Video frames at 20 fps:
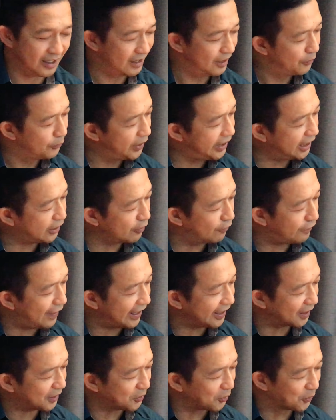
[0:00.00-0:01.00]
we need to find
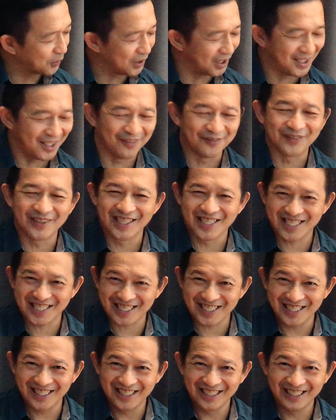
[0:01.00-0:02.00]
the total of
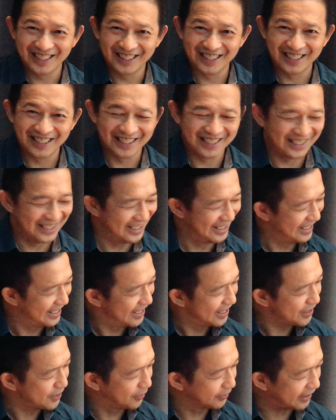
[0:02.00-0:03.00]
this. So